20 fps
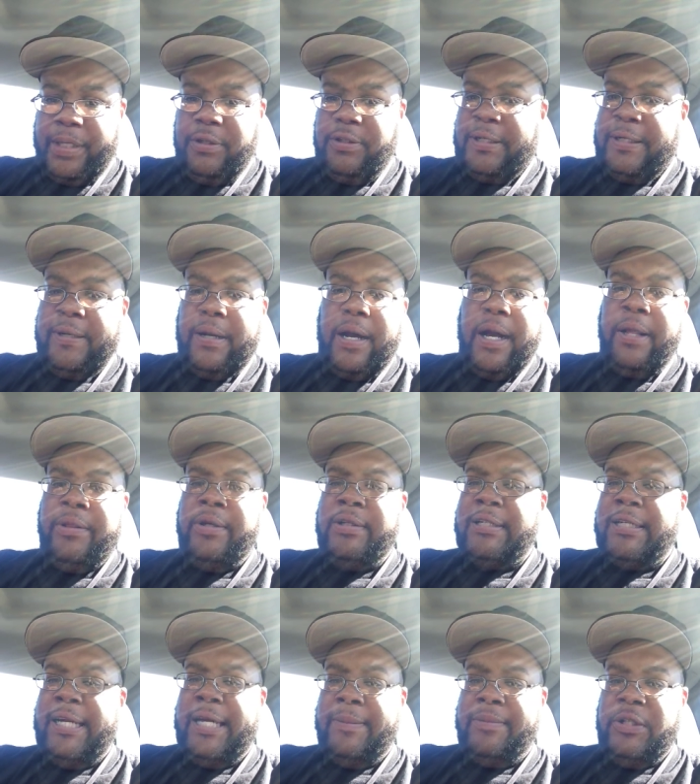You see the other
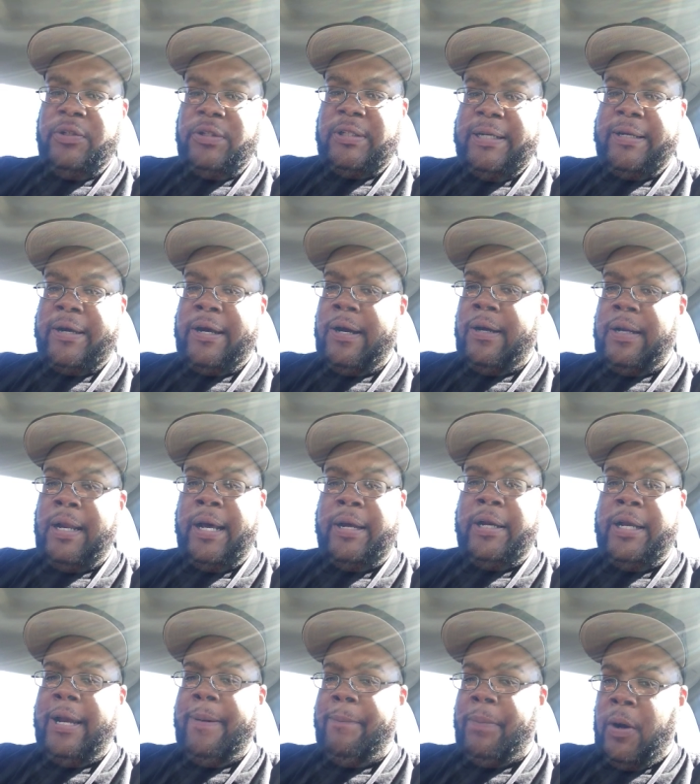teams. You see
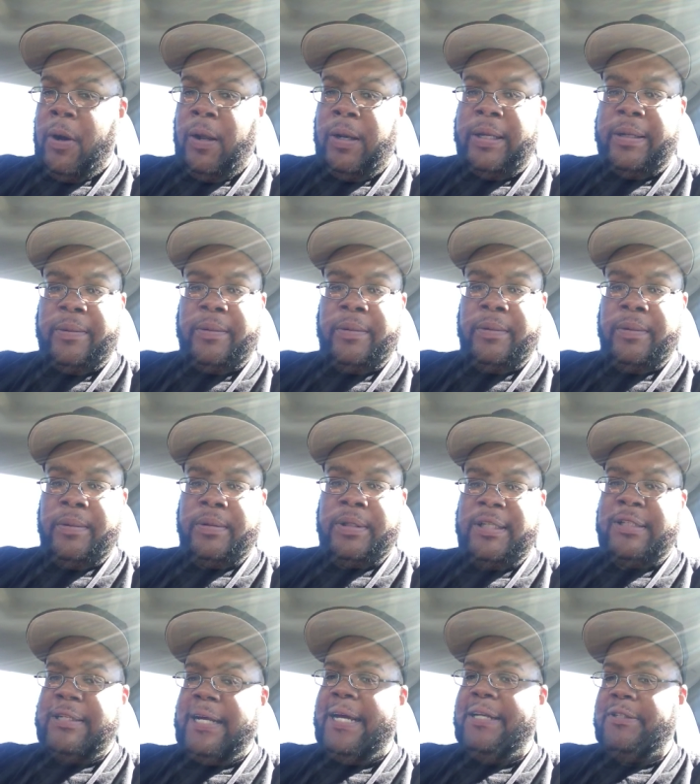Carolina, they balling.
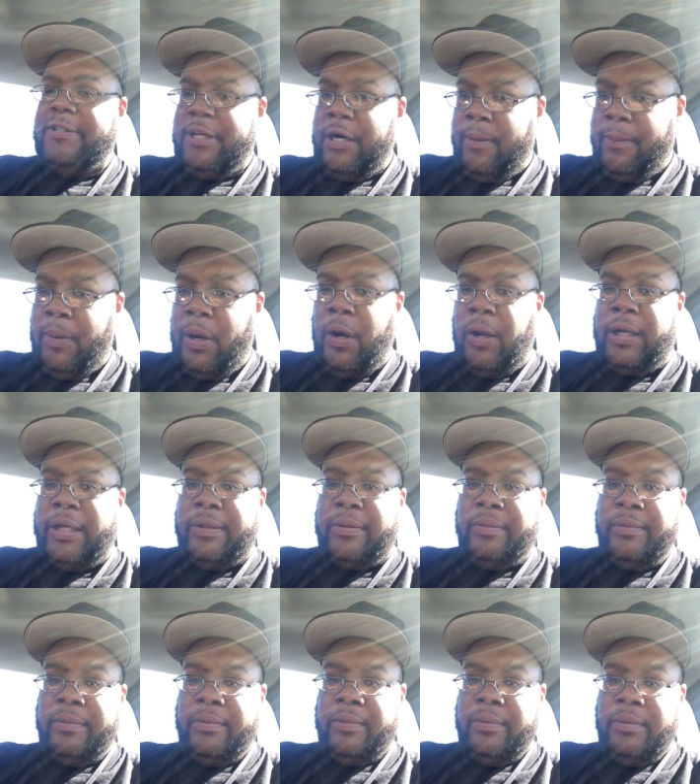The Saints, they're balling.
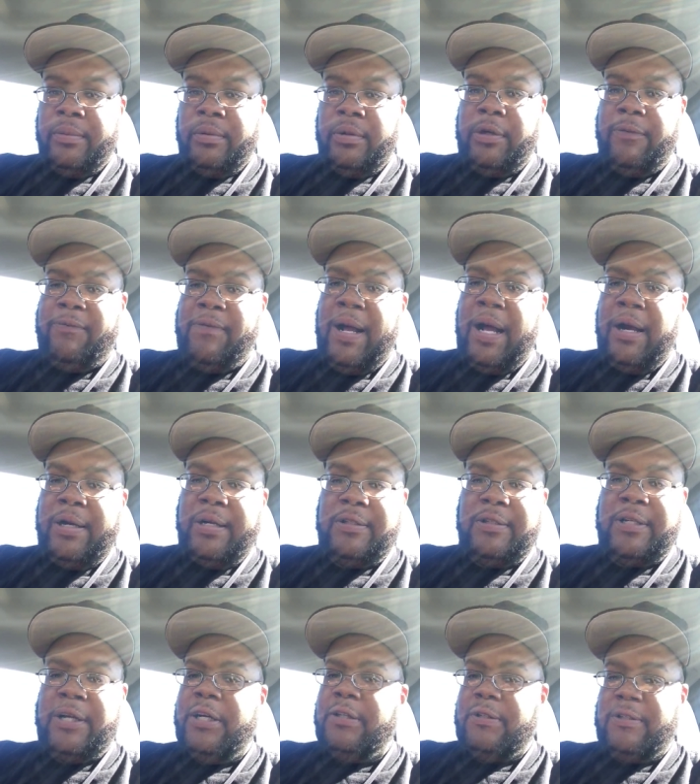The
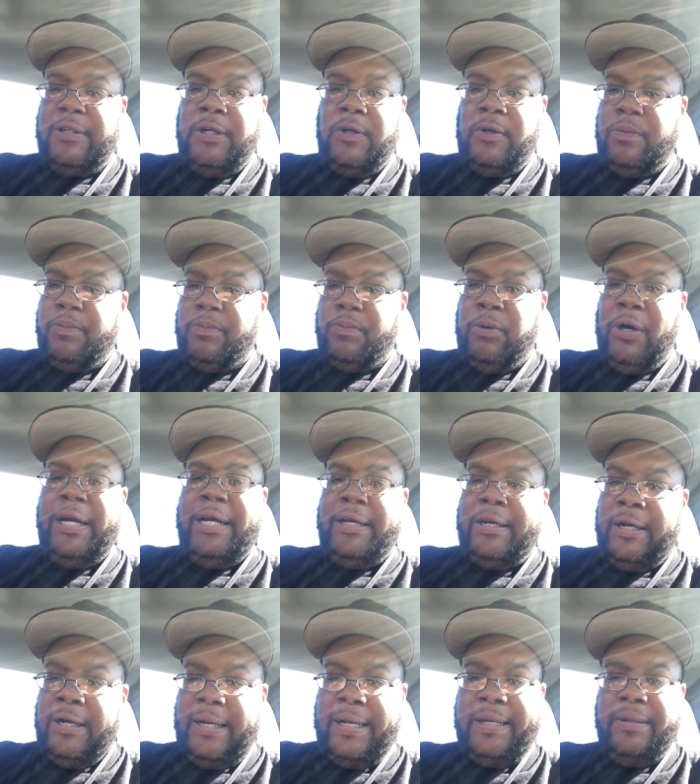Falcons, they're still pretty
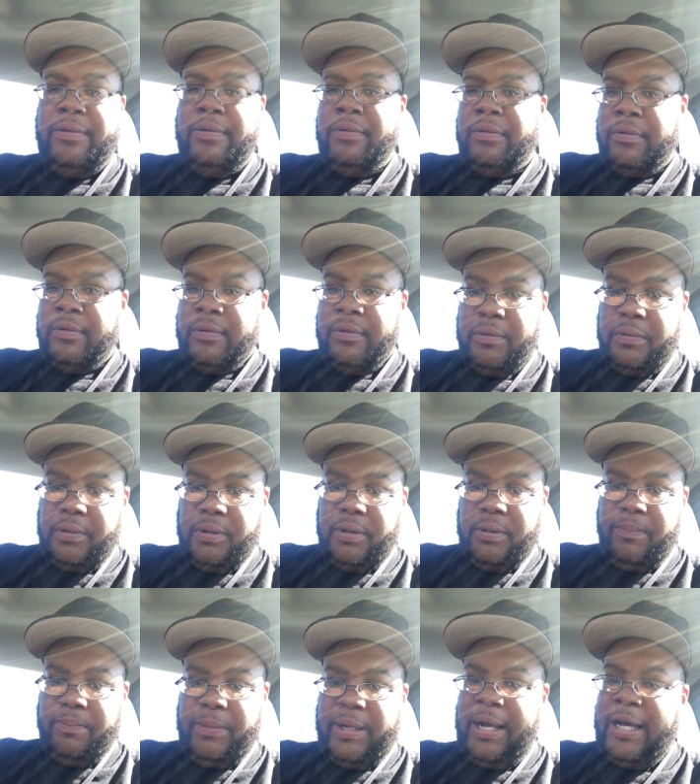good.
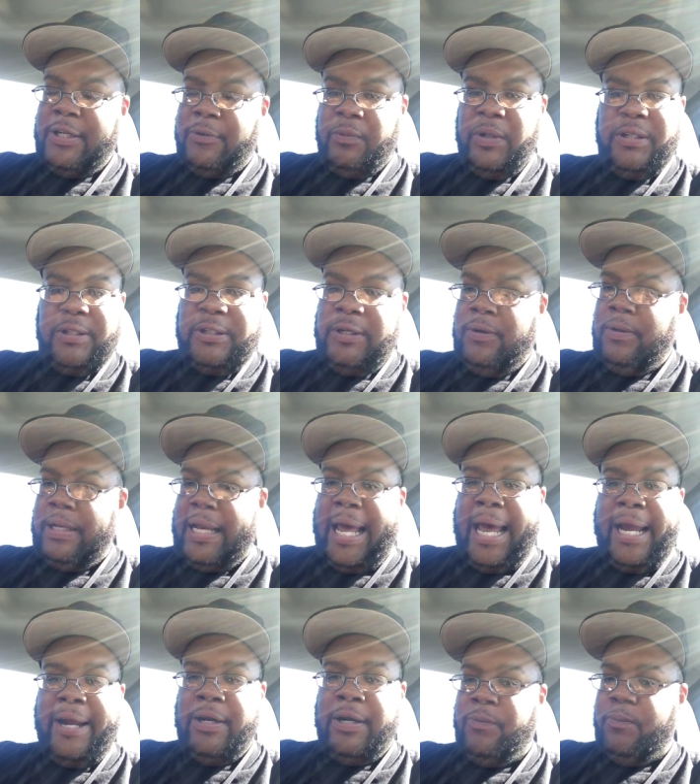But us, we're still
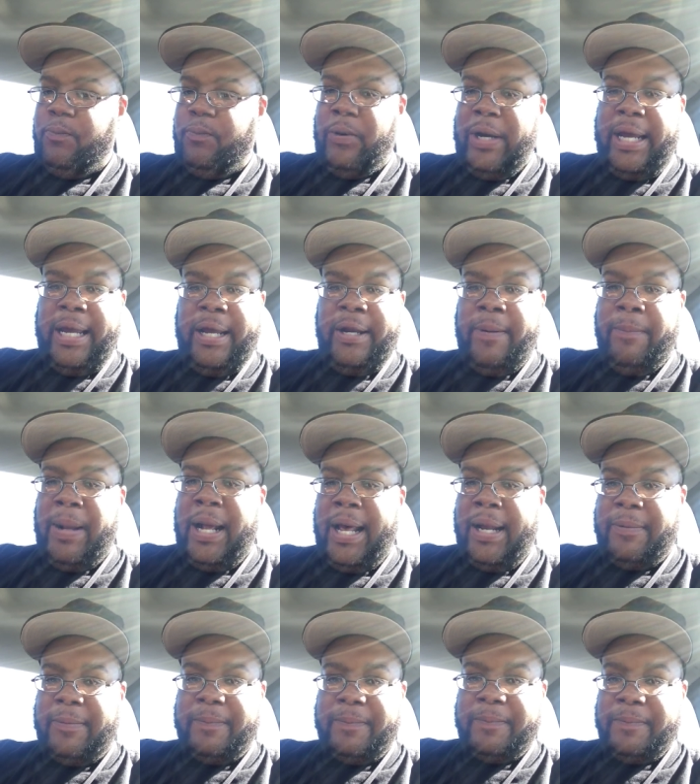lagging way in the
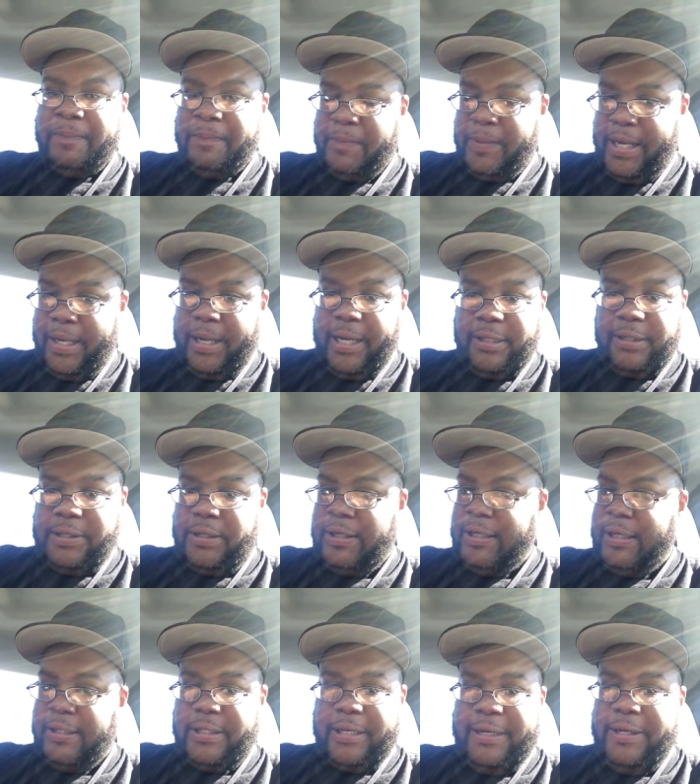bottom. And that's
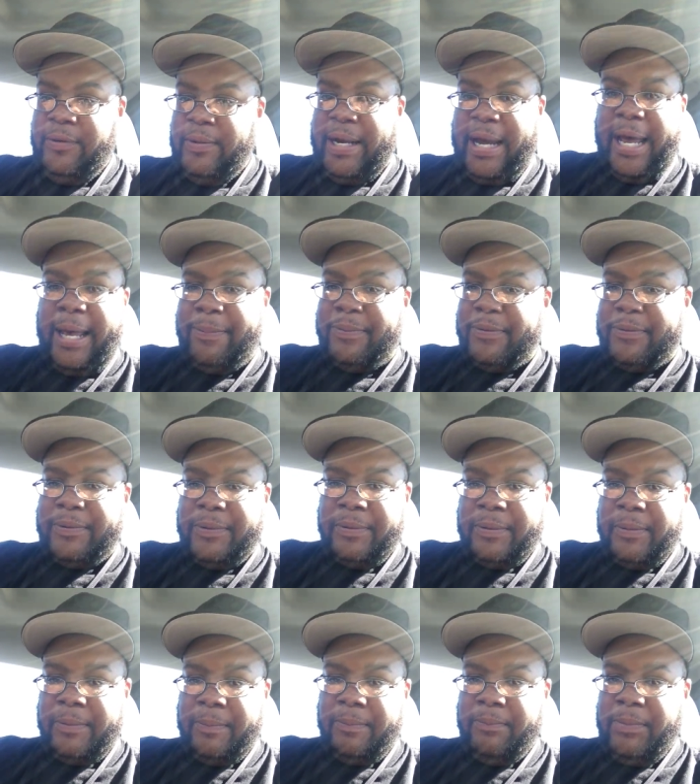going to continue to happen.
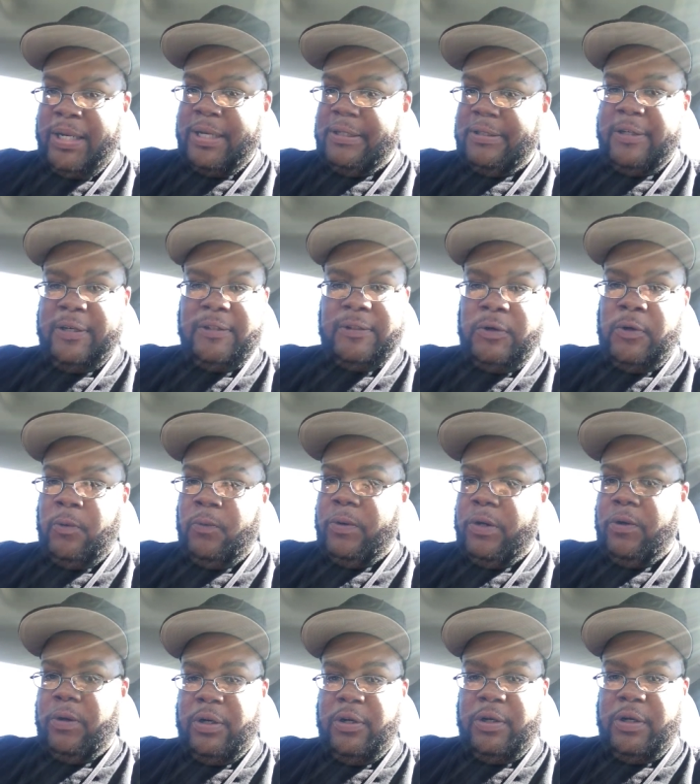Because there's no
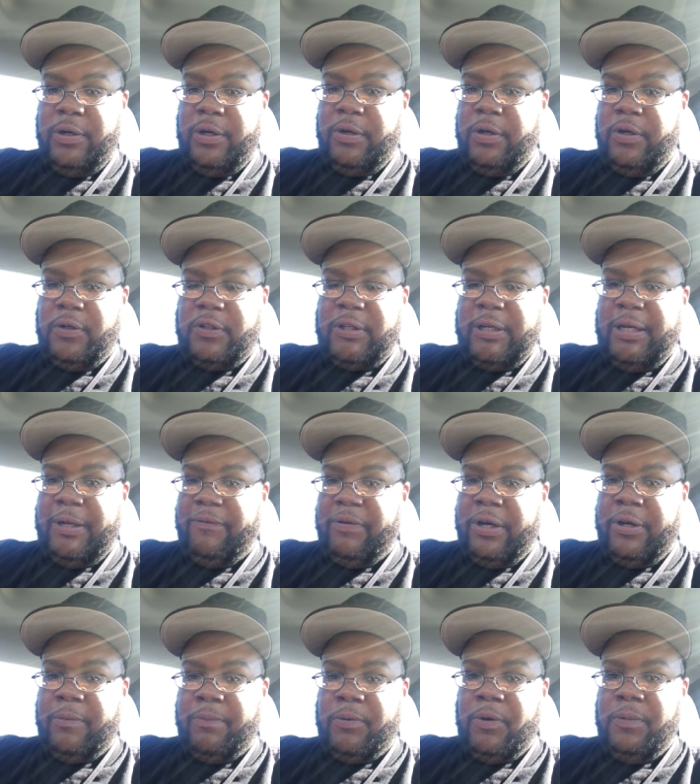real
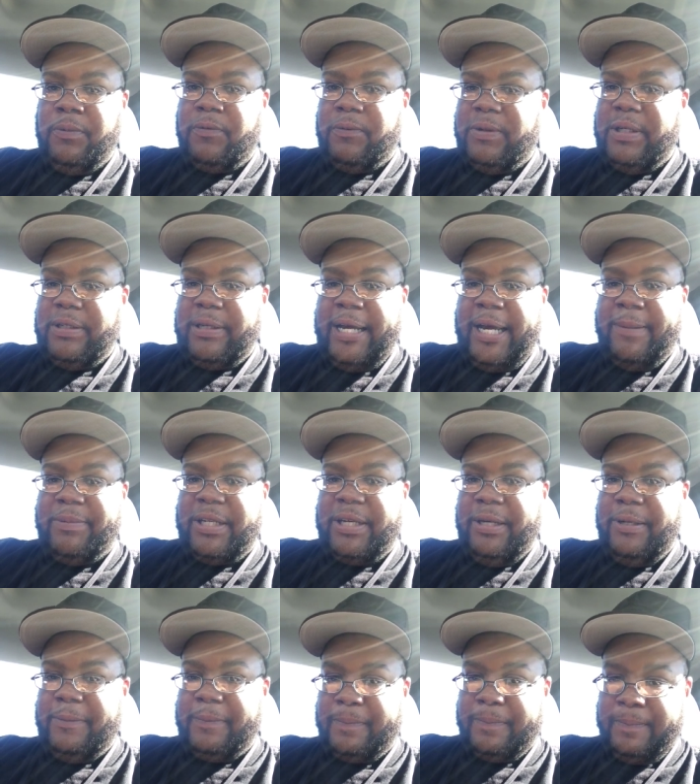significant improvements from this damn
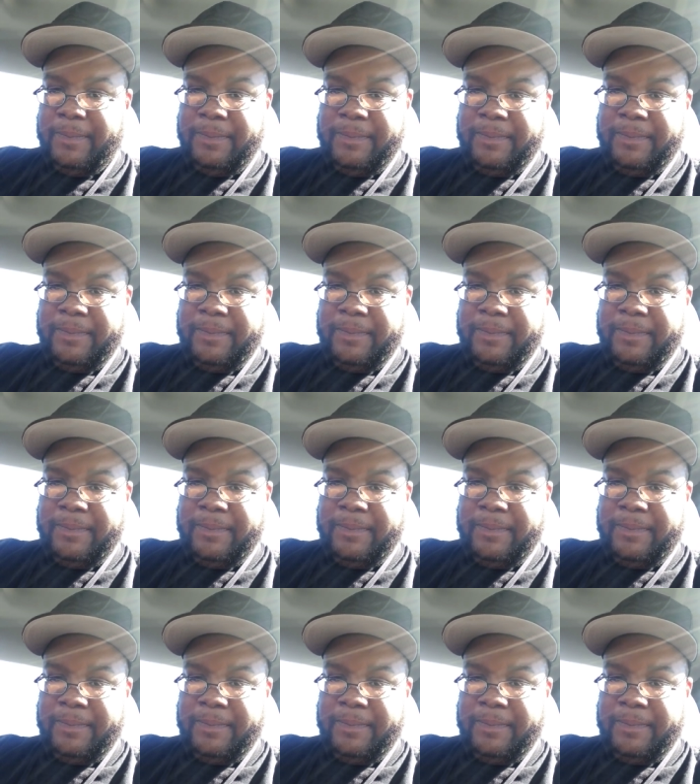team.